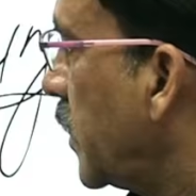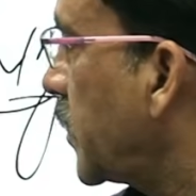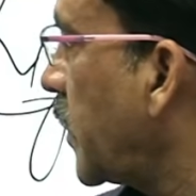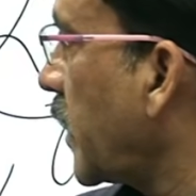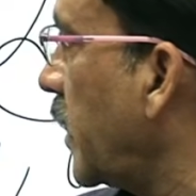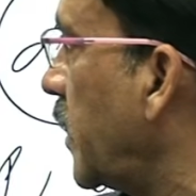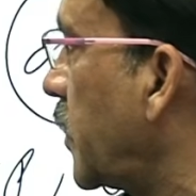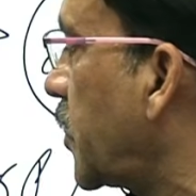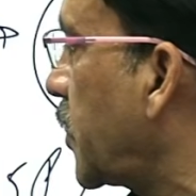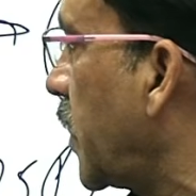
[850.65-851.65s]
Second
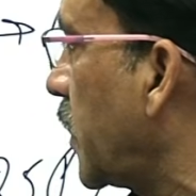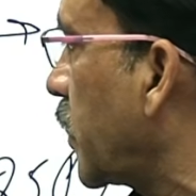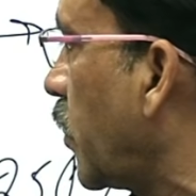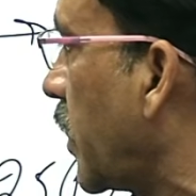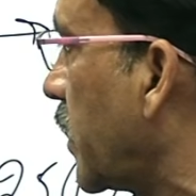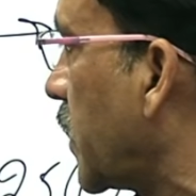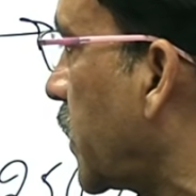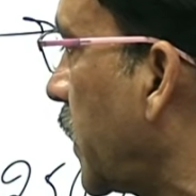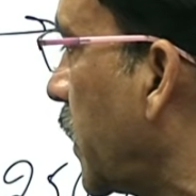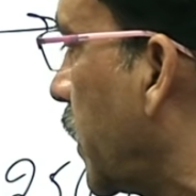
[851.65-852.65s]
is change going in the
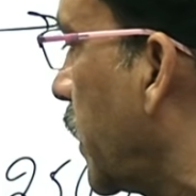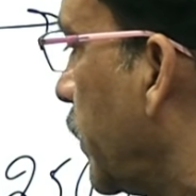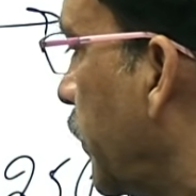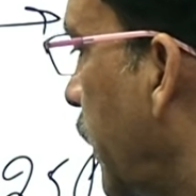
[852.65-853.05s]
strategy.